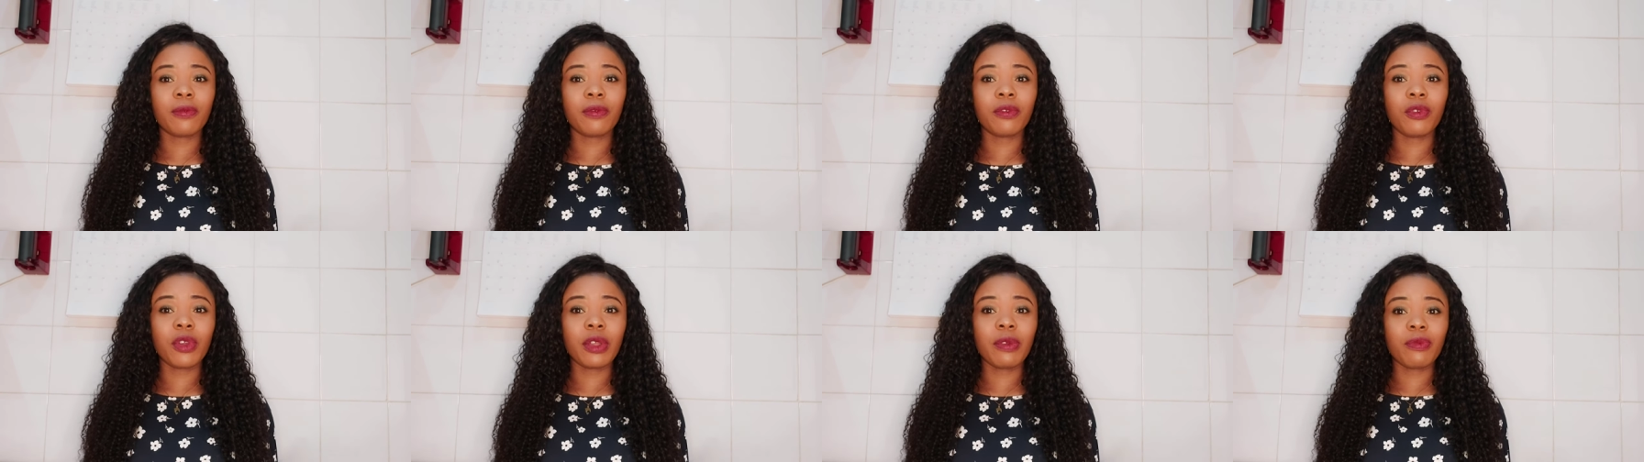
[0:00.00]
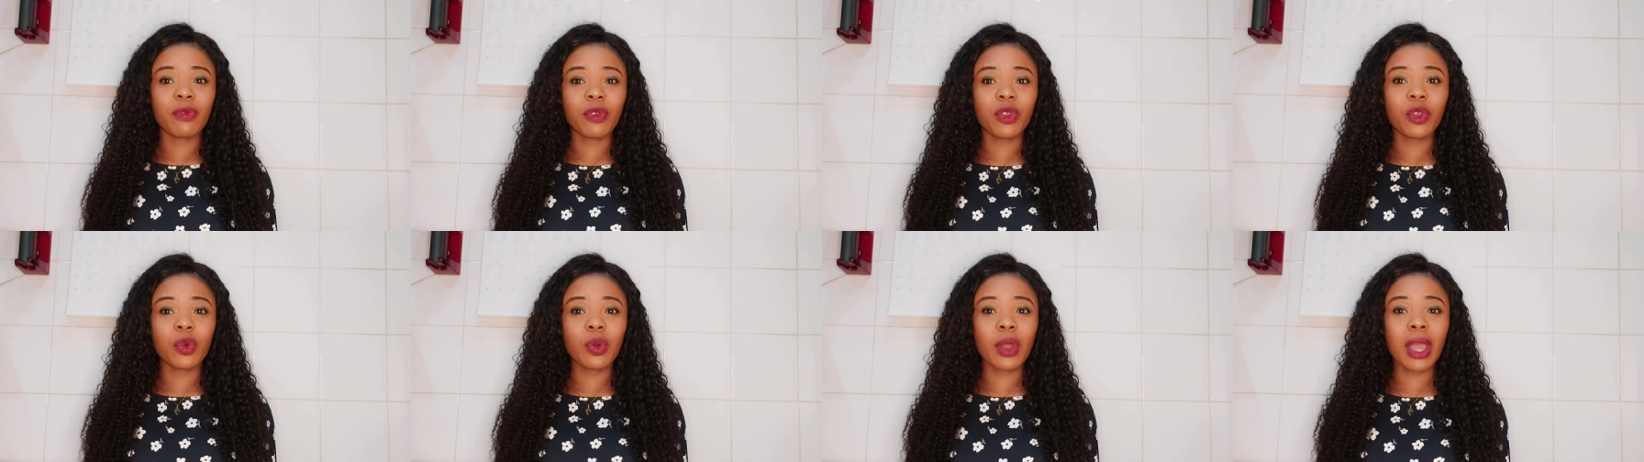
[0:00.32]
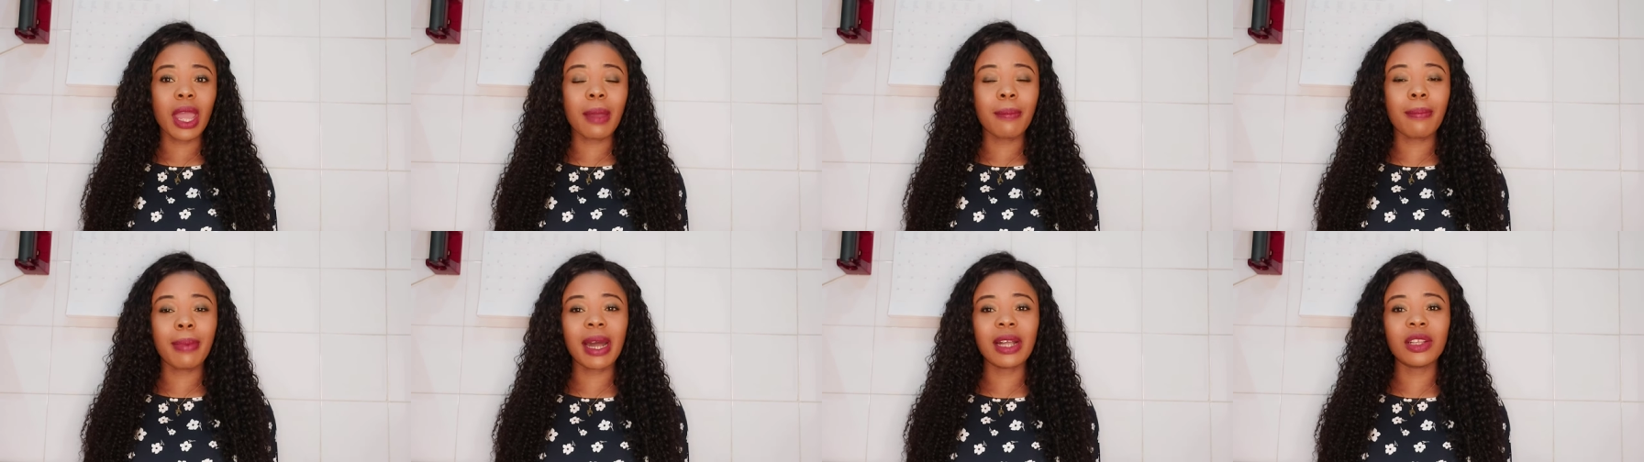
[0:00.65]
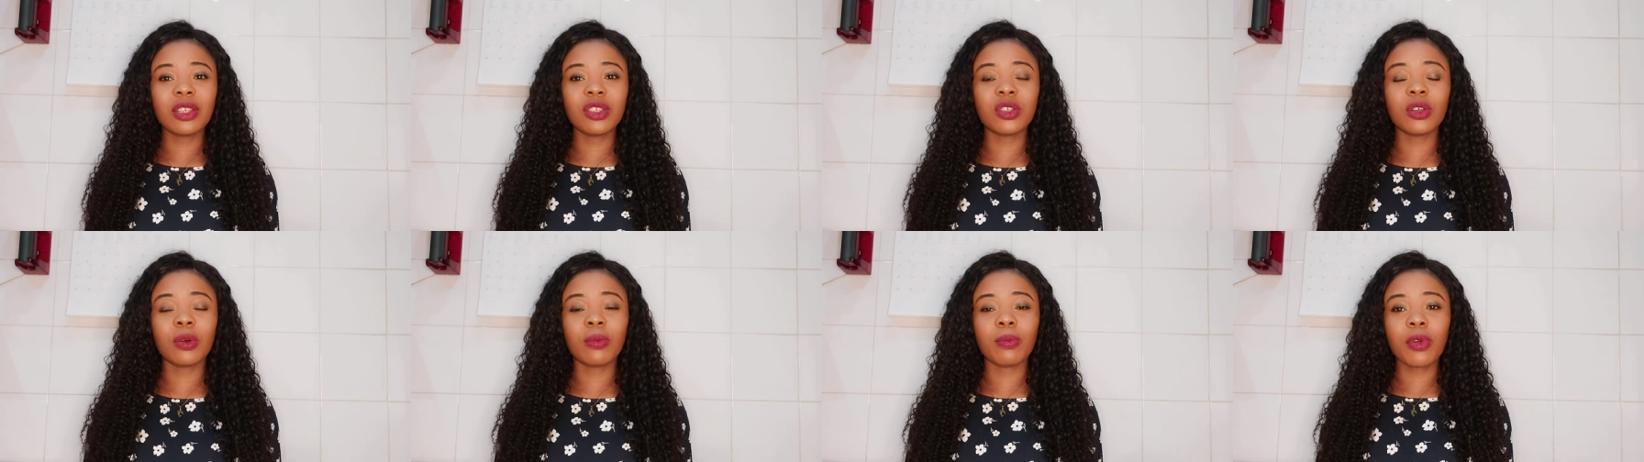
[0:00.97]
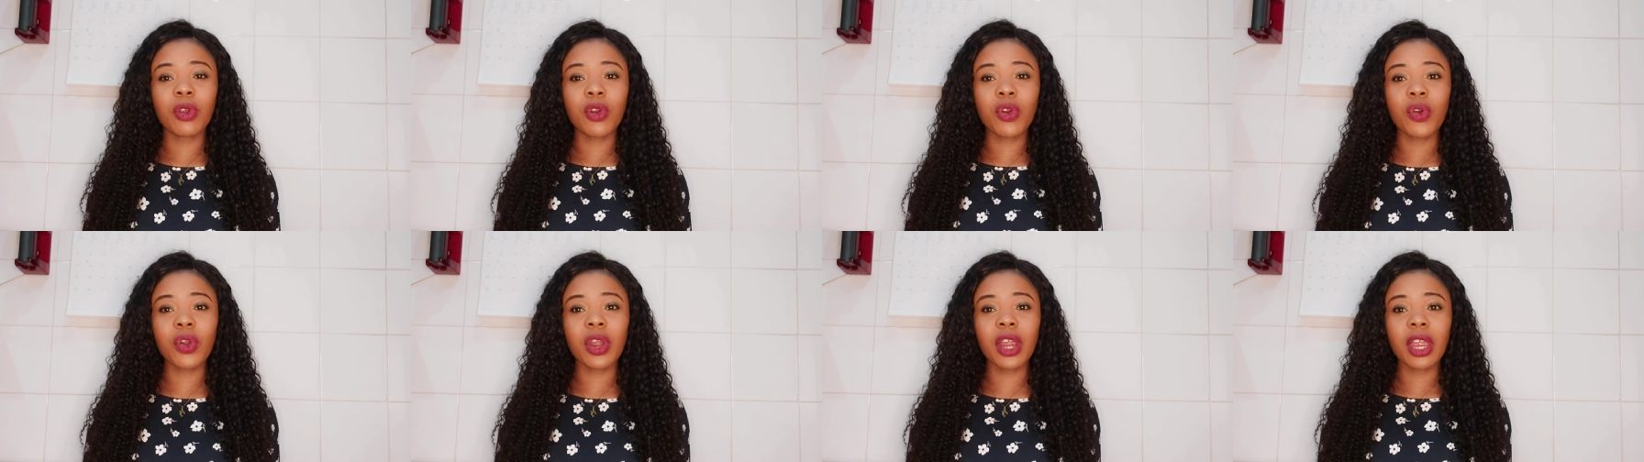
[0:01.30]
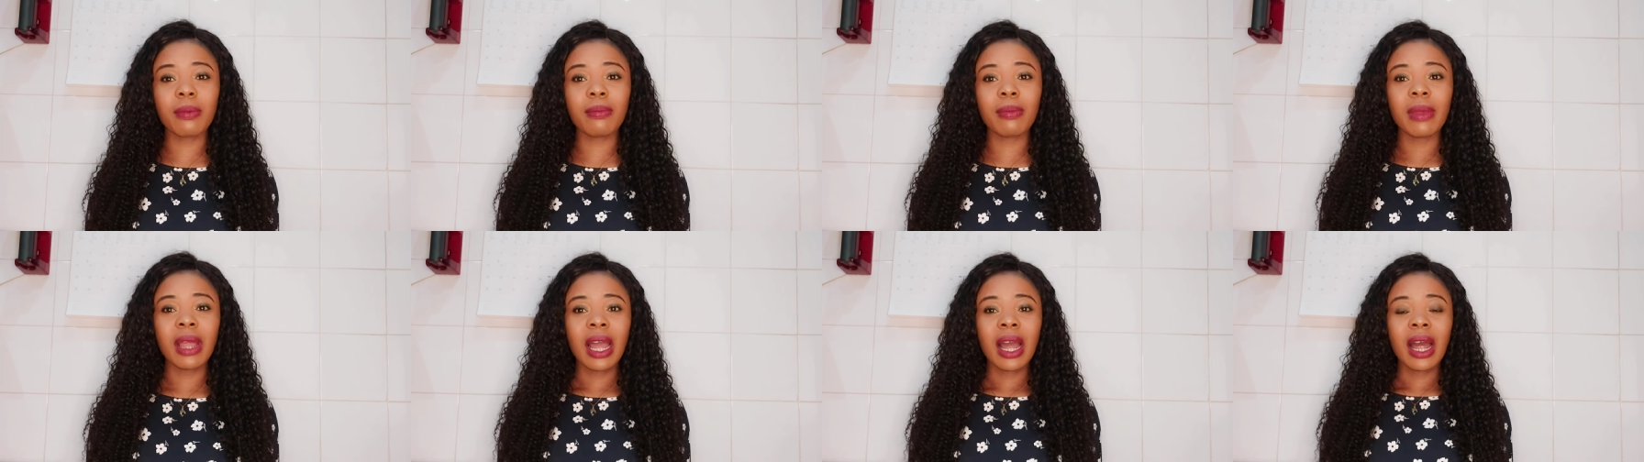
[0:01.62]
review about some
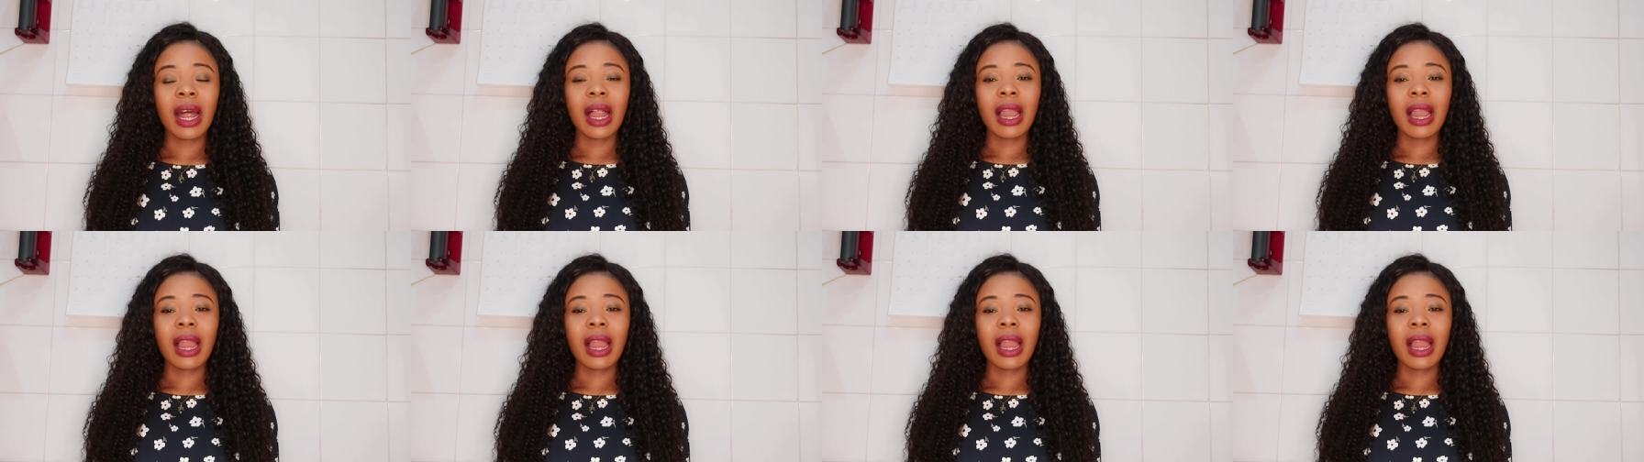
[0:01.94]
cream,